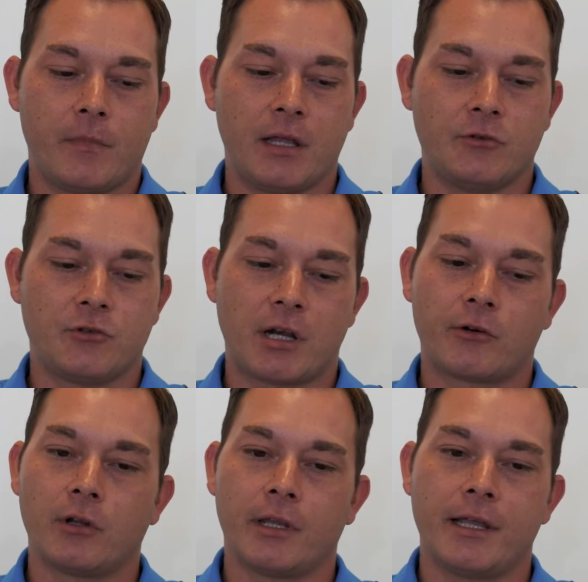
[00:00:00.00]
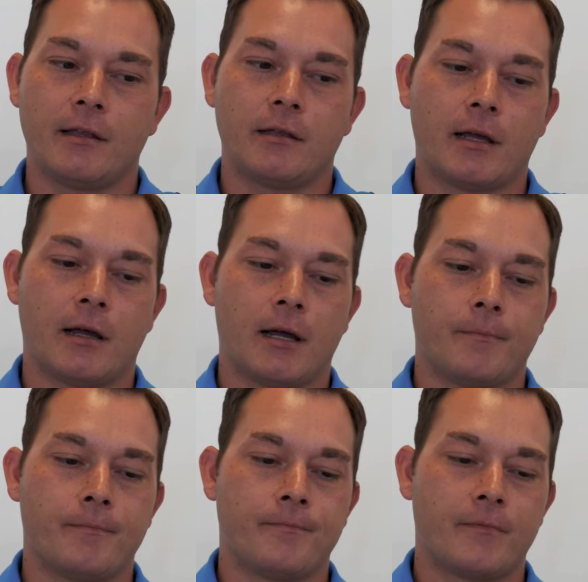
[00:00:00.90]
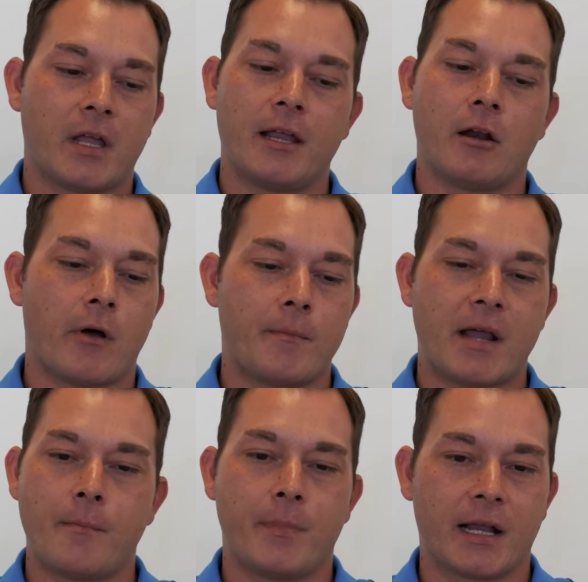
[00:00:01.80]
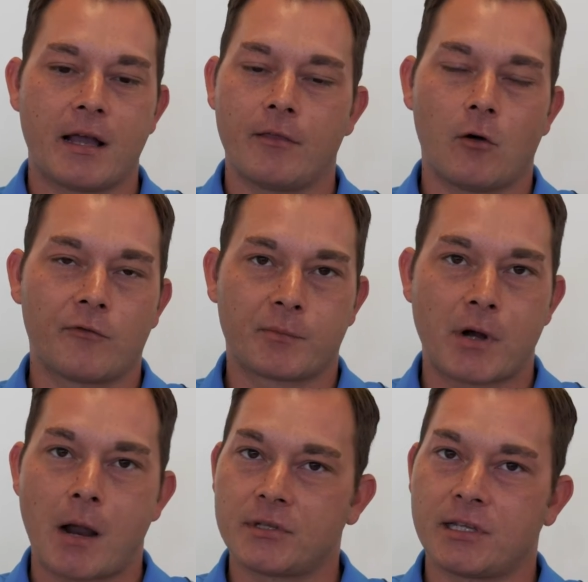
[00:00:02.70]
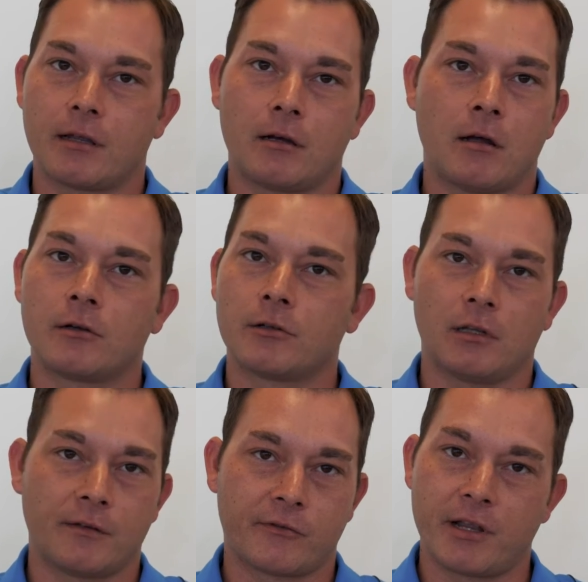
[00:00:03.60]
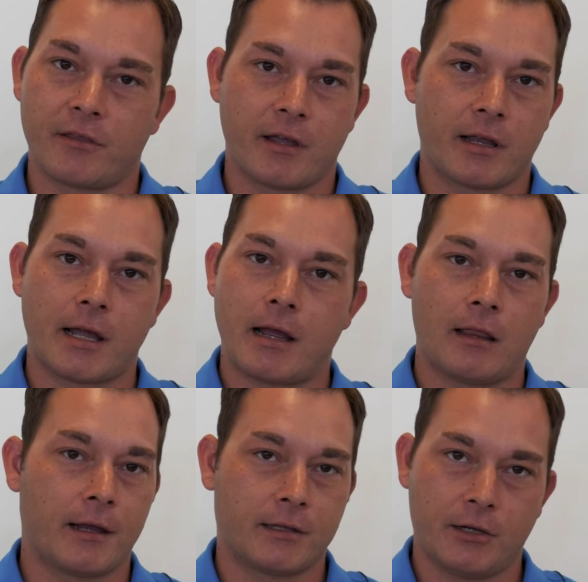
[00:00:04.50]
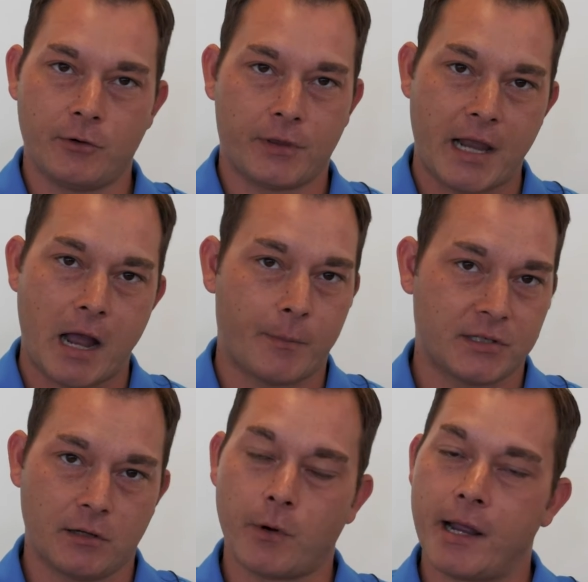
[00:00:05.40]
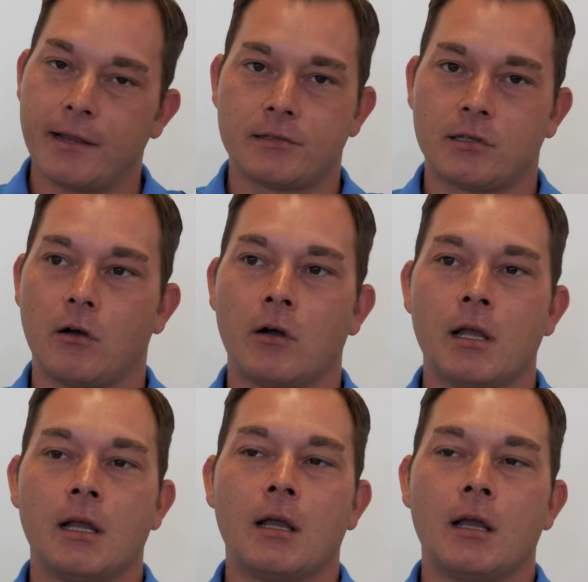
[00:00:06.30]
And generally, you know, I'm not big on the over-promising and under-delivering thing. I like to do it the opposite way. So,